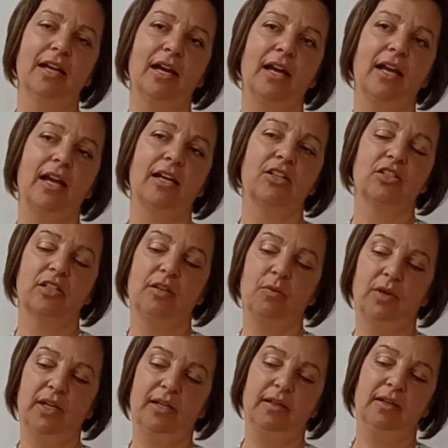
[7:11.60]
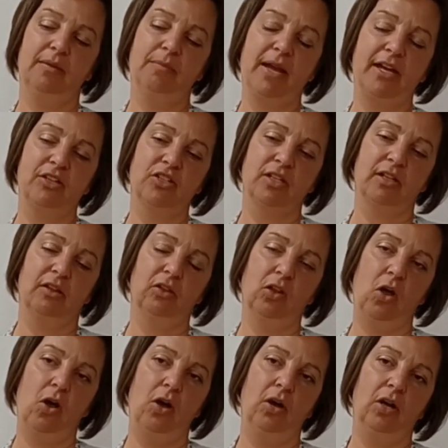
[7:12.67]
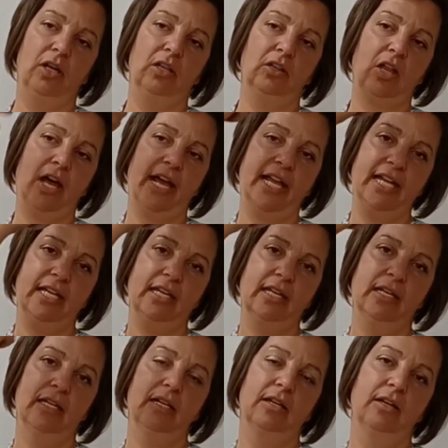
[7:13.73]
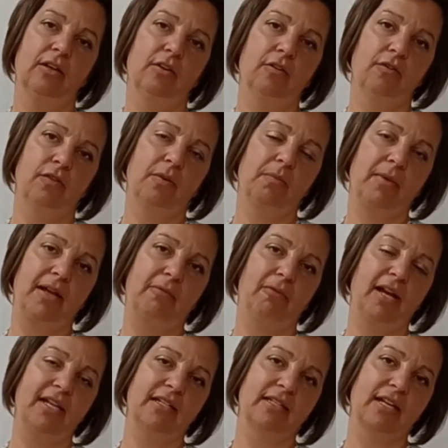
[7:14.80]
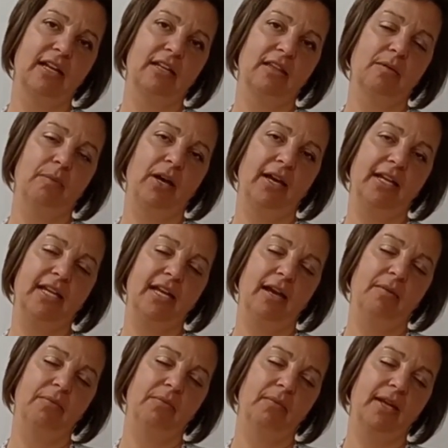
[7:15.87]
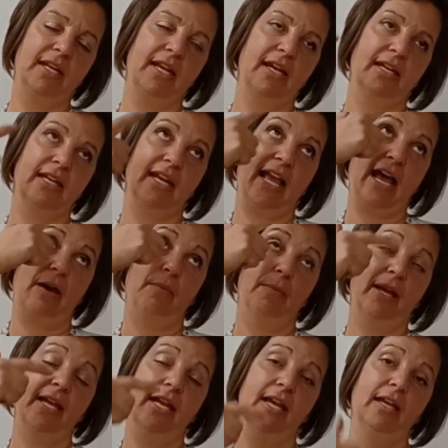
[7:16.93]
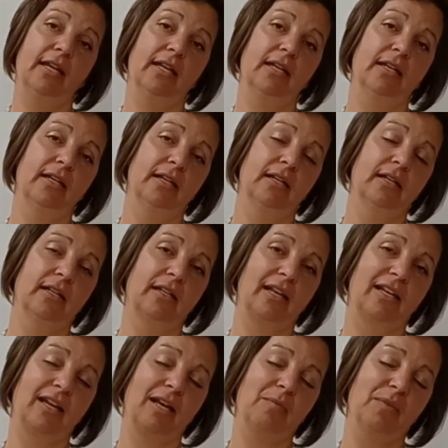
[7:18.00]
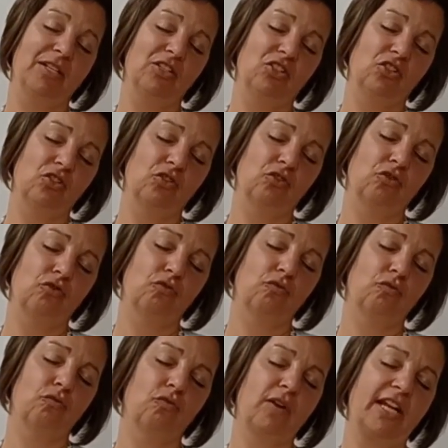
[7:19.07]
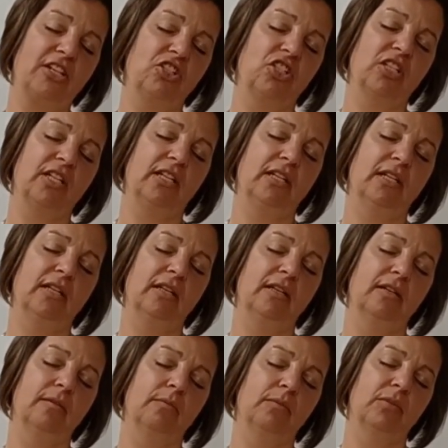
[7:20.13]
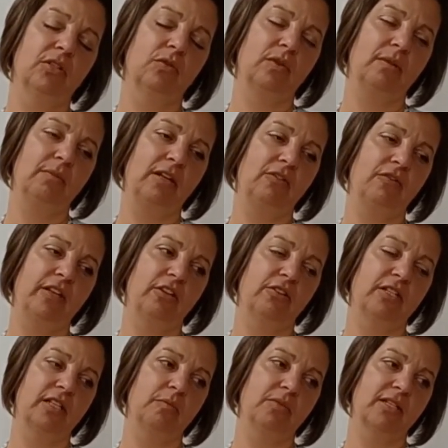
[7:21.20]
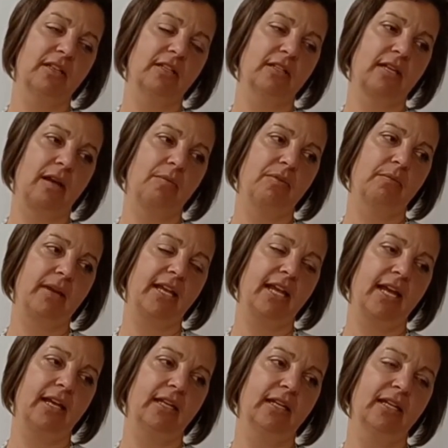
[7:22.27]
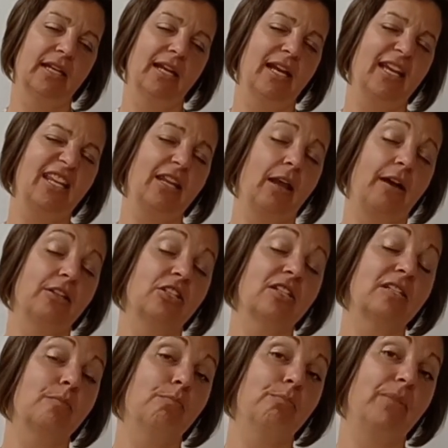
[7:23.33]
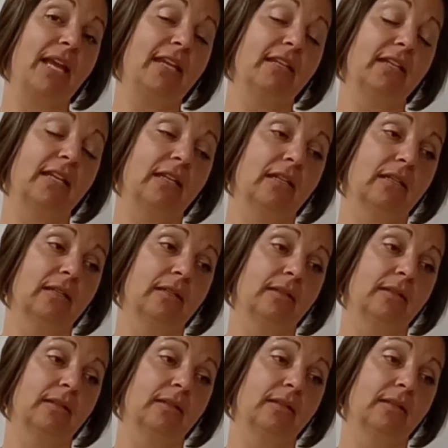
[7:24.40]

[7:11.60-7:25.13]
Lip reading: I actually want to imagine a long line from my right side of the body up my neck and out my head, like I'm stretching between my fingertips and the top of my head, not just bending.